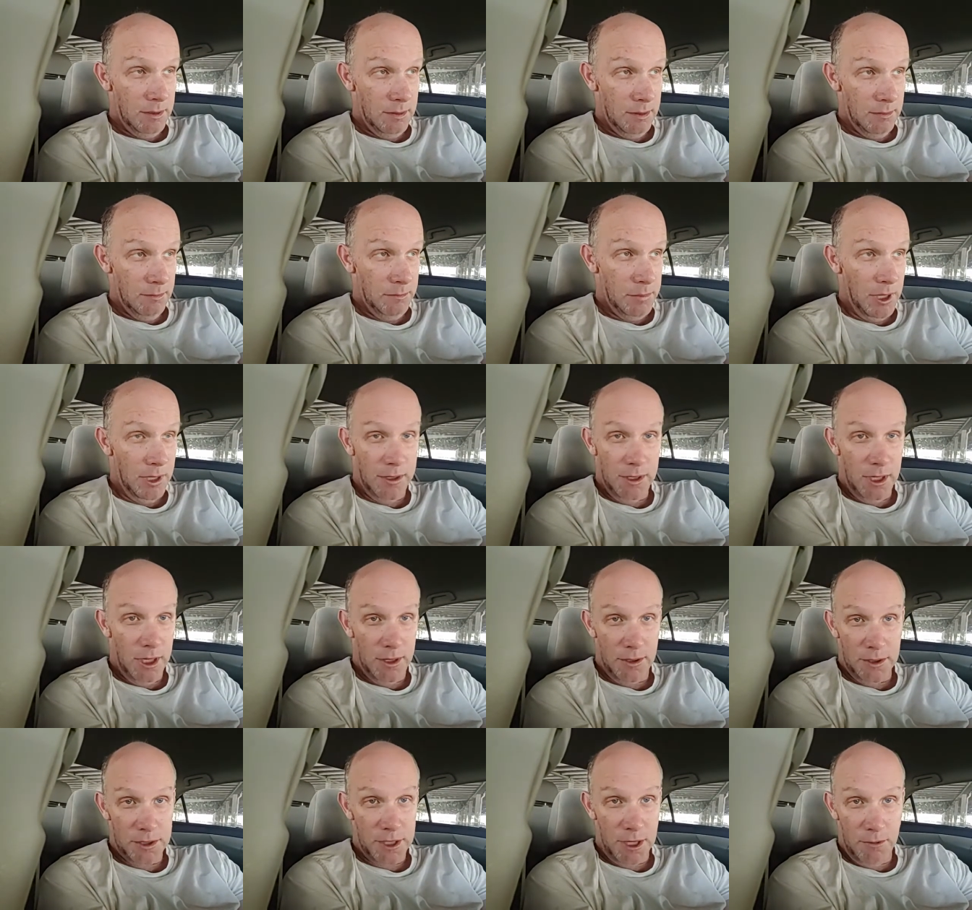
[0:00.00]
but the
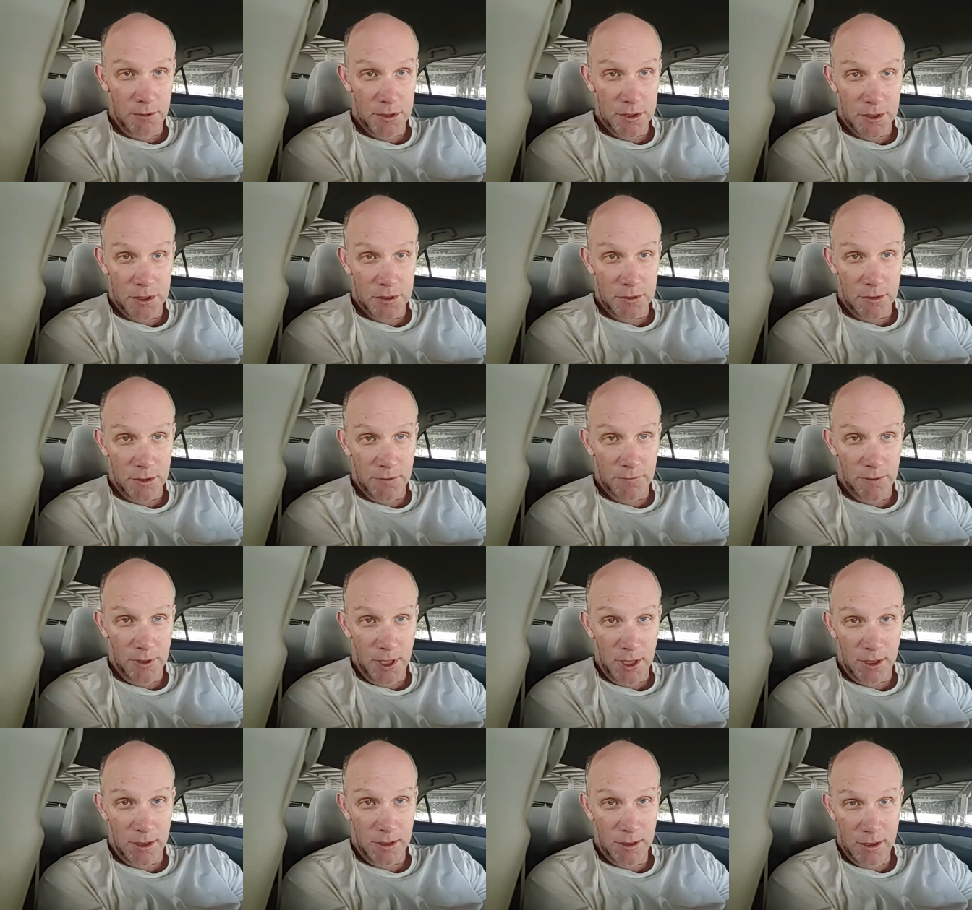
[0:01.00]
others, I was just sort of
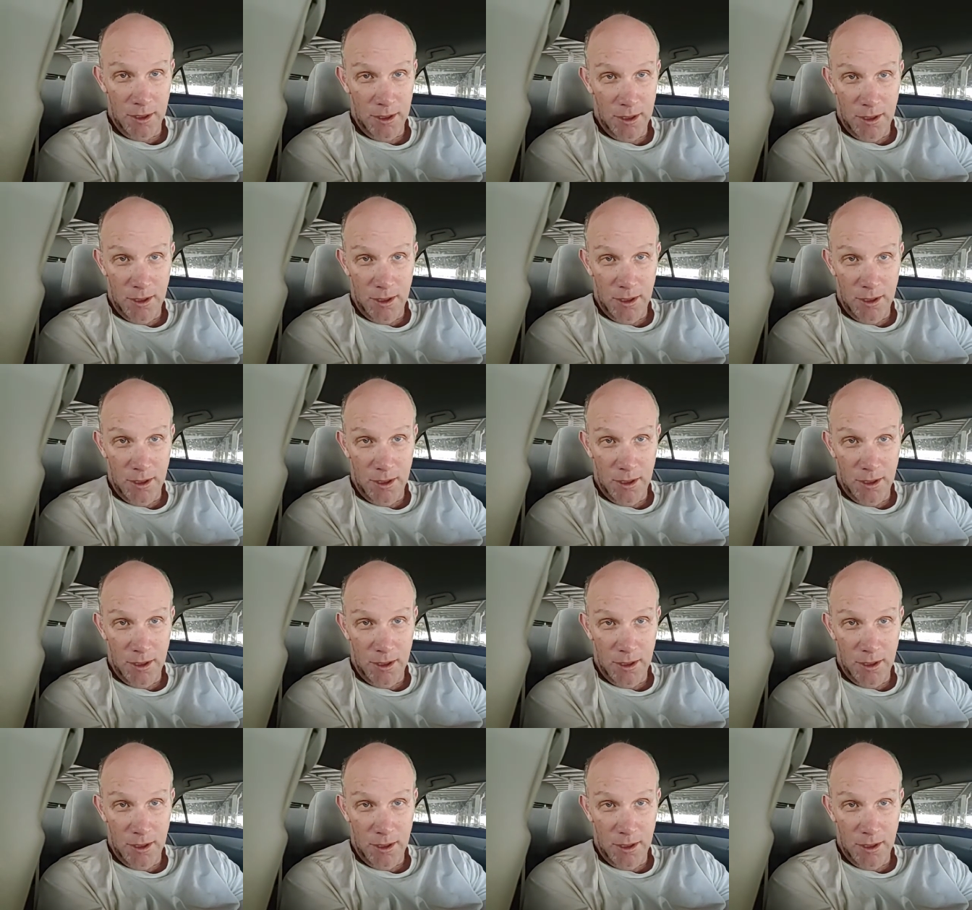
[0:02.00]
like,